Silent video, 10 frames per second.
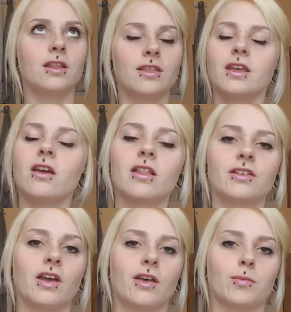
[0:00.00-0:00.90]
The thing I like
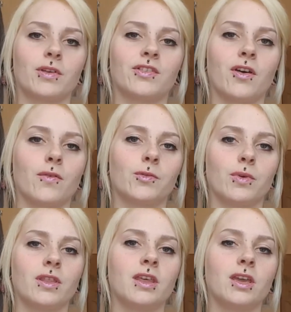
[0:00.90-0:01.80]
to ask myself is
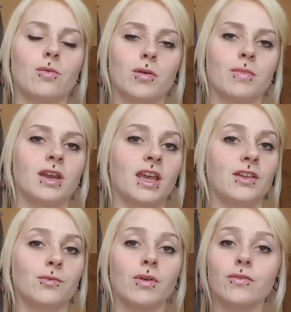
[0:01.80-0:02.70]
whether the equipment
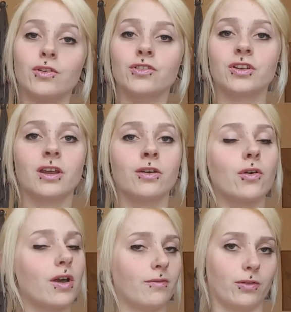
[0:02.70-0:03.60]
is revolutionary
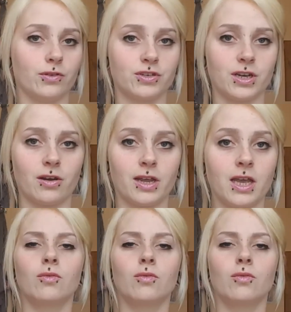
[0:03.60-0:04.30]
or evolutionary.